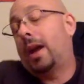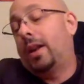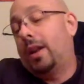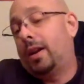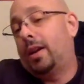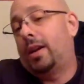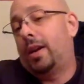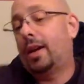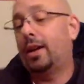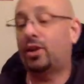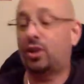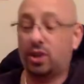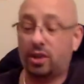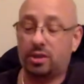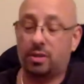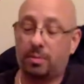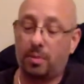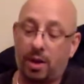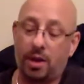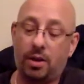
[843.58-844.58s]
And then you get a chance
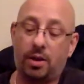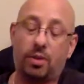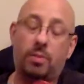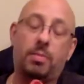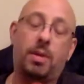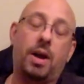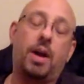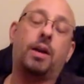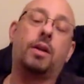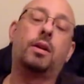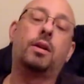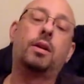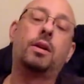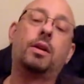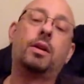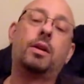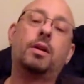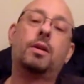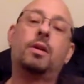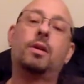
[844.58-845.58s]
to buy another mod.
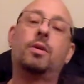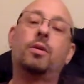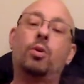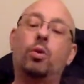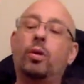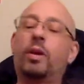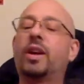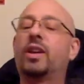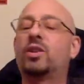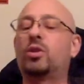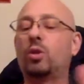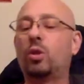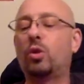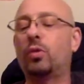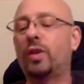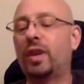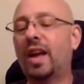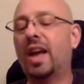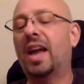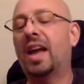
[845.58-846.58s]
Or it gets all
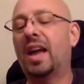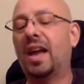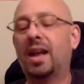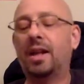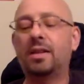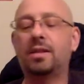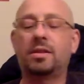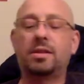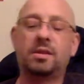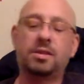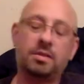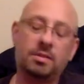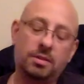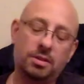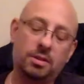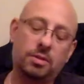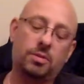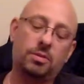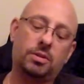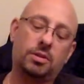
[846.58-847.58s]
over your hands.
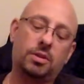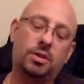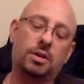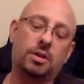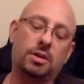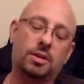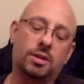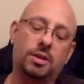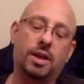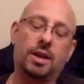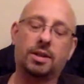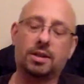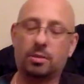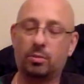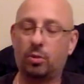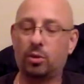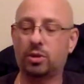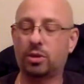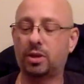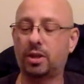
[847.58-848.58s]
So it's good. It's nice. I'm
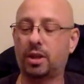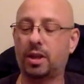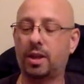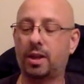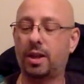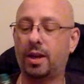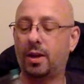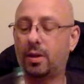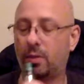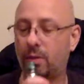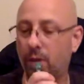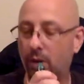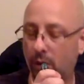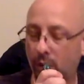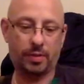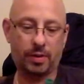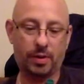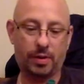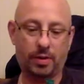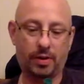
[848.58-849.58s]
all sticky now.
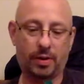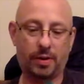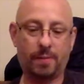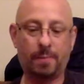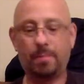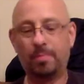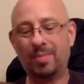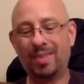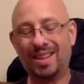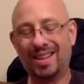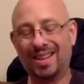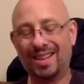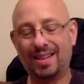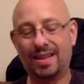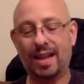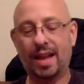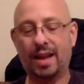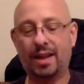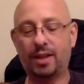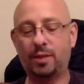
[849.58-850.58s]
All right.
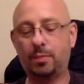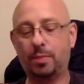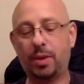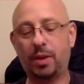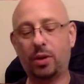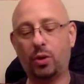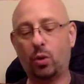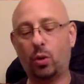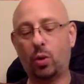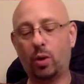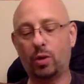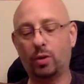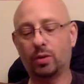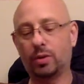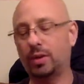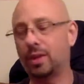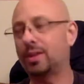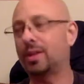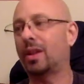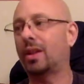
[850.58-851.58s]
Now, these big coils,
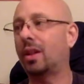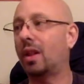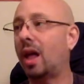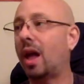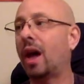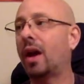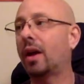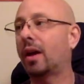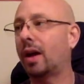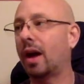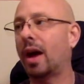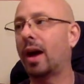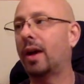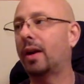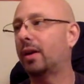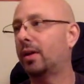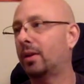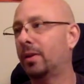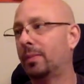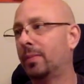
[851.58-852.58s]
there's a lot of
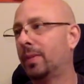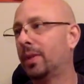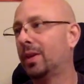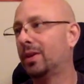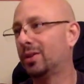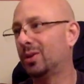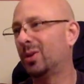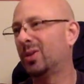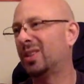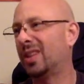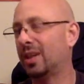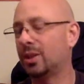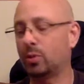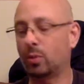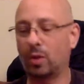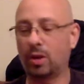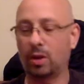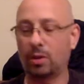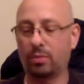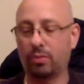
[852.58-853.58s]
cotton in them. So it takes a
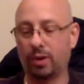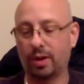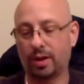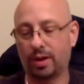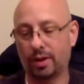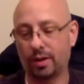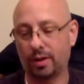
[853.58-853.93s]
while to break it in.